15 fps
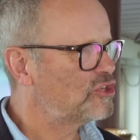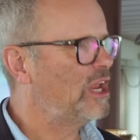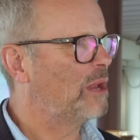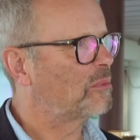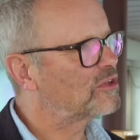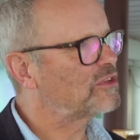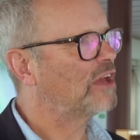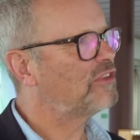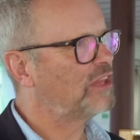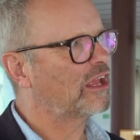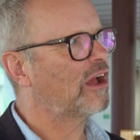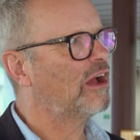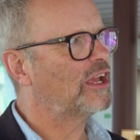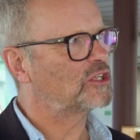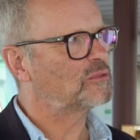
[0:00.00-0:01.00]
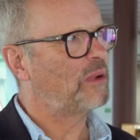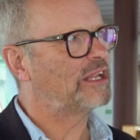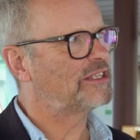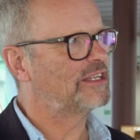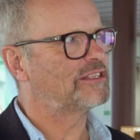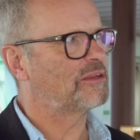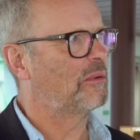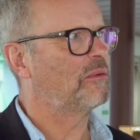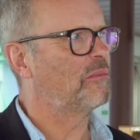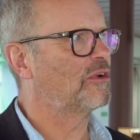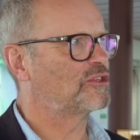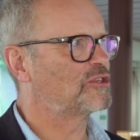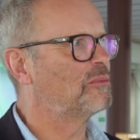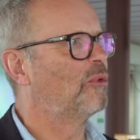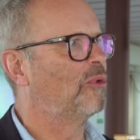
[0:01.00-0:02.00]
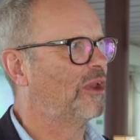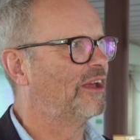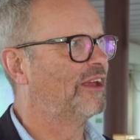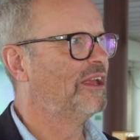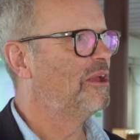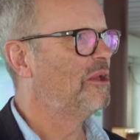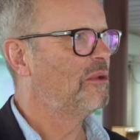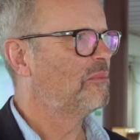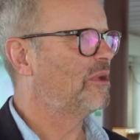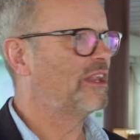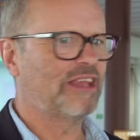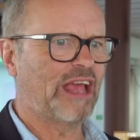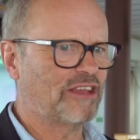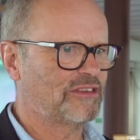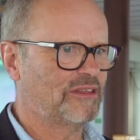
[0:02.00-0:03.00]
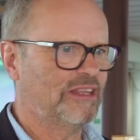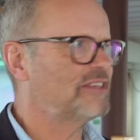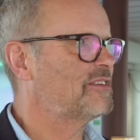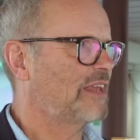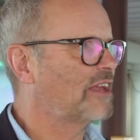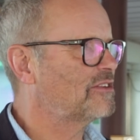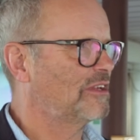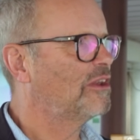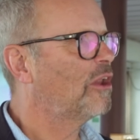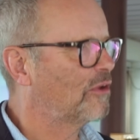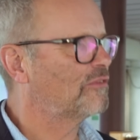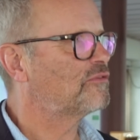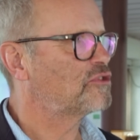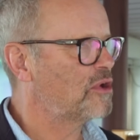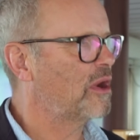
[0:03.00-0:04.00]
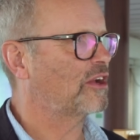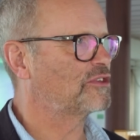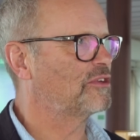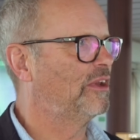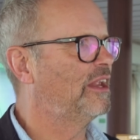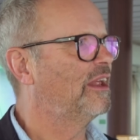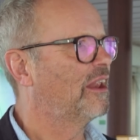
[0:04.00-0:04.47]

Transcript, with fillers: ship because I think I expected something much smaller. Yeah. But it has this has a lot of trucks on